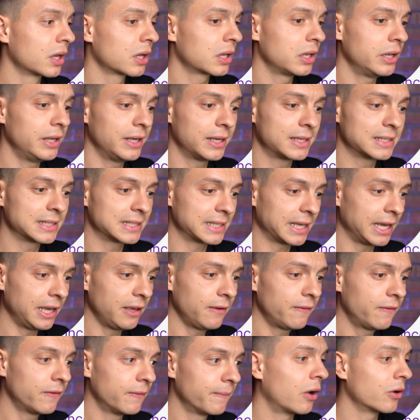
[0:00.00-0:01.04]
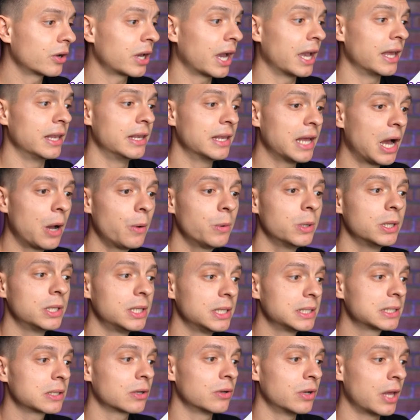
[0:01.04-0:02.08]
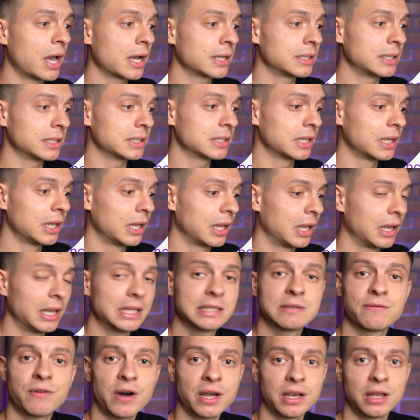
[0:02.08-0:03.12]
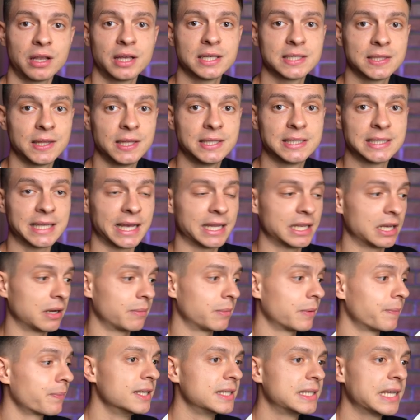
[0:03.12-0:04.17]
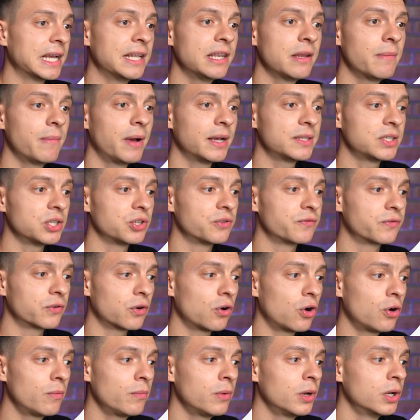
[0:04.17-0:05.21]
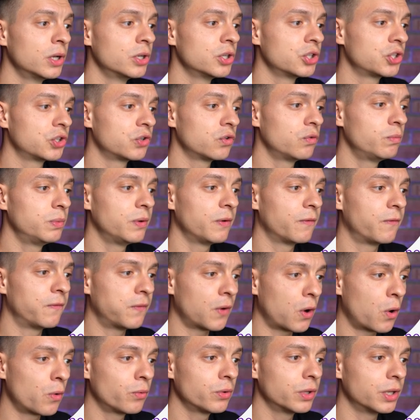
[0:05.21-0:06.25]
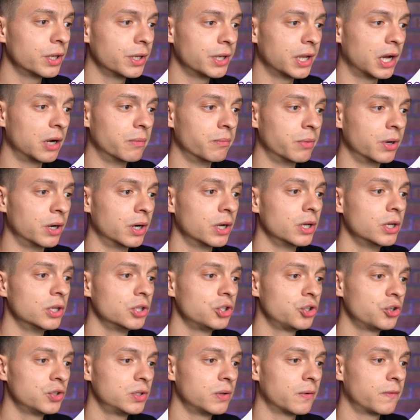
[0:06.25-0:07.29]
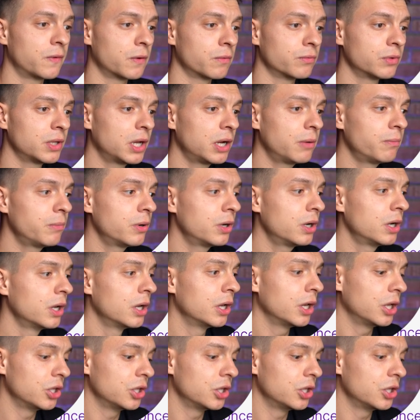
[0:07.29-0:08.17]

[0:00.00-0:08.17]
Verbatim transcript: Click Save. Okay, now it is connected. Let's finalize the setup. Send a message from should be phone number. Choose your phone number.